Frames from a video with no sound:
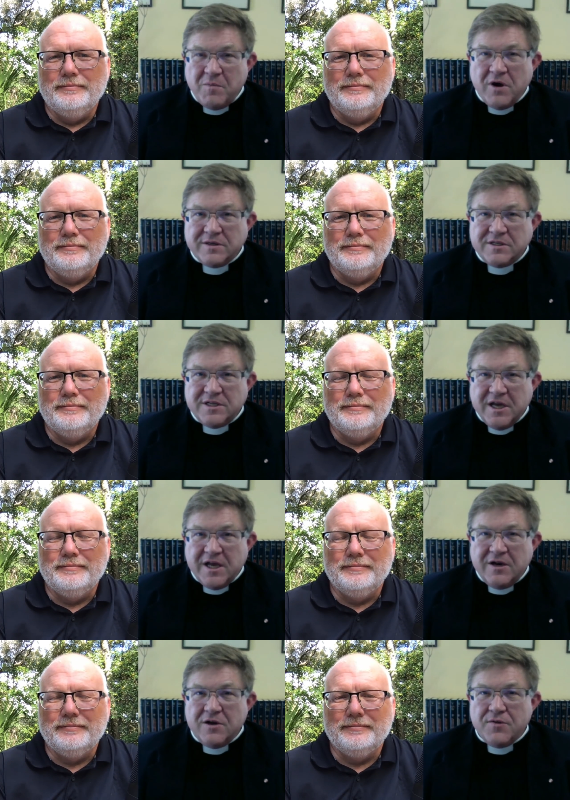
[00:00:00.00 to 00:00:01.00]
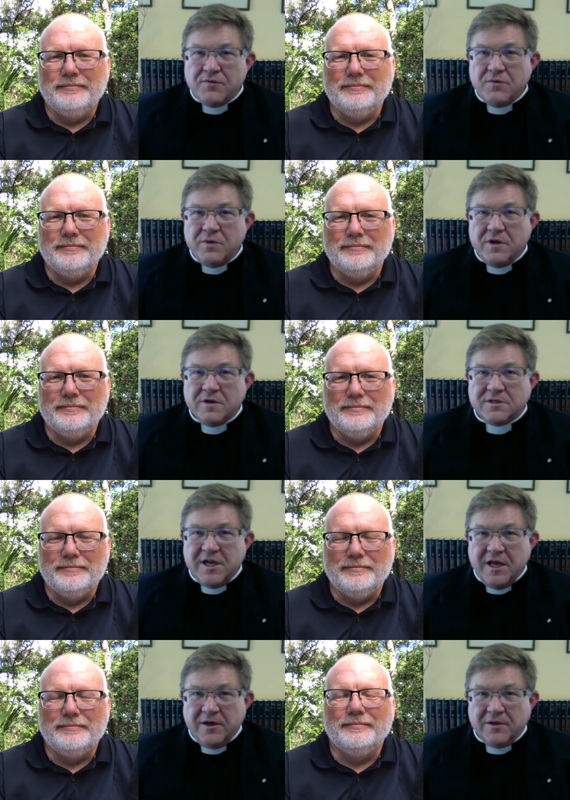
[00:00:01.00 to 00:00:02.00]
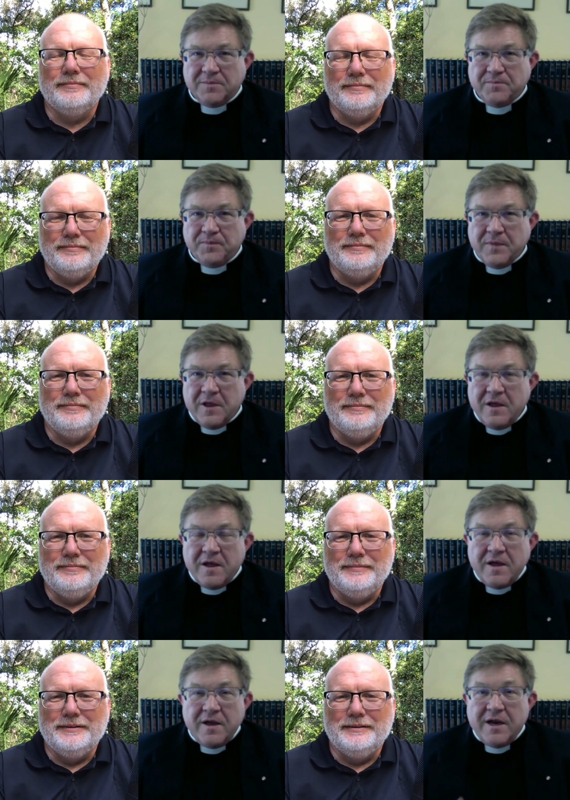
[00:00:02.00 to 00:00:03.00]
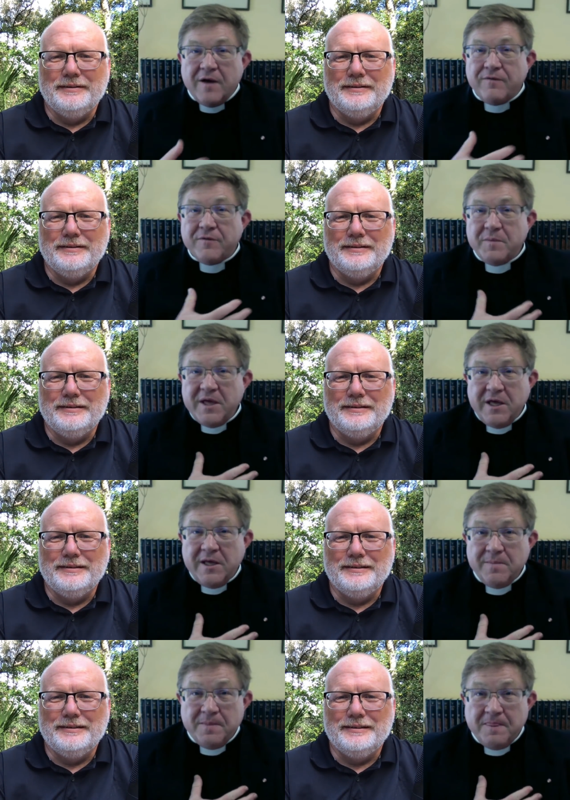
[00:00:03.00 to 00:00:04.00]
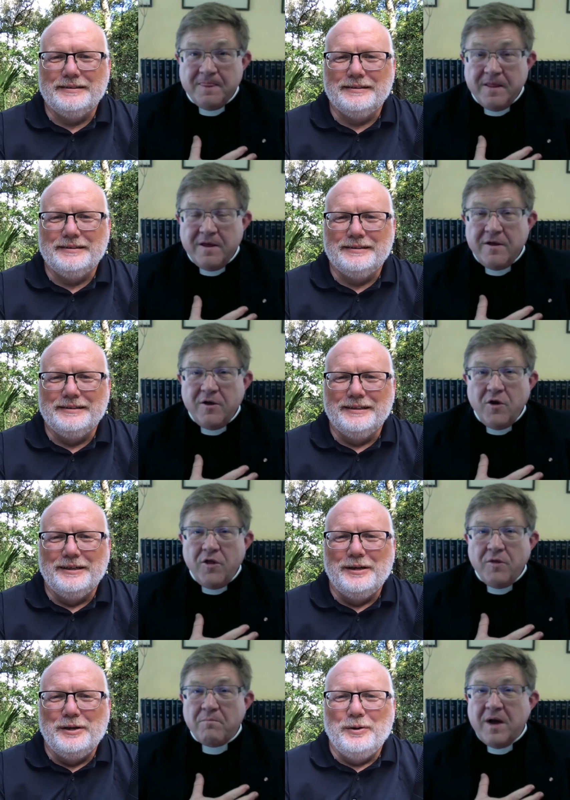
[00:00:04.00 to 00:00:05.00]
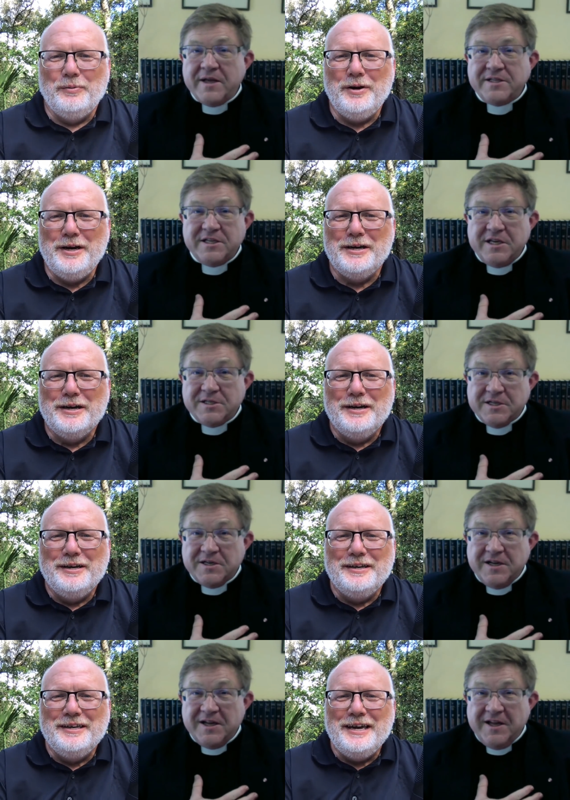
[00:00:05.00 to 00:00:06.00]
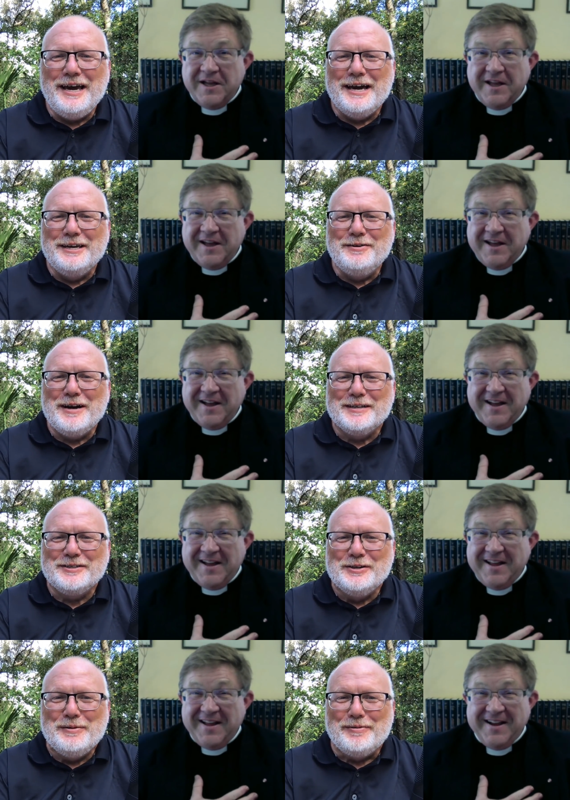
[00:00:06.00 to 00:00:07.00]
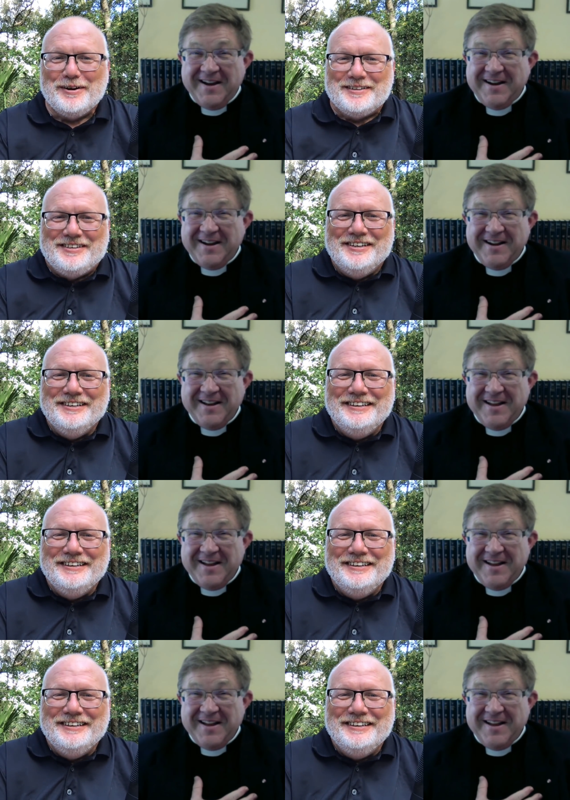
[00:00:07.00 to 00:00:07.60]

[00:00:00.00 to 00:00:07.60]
Speaker 1: March 2nd through year's end. Now, for me, my Wait, season.
Speaker 2: Yeah, you got snowbirds.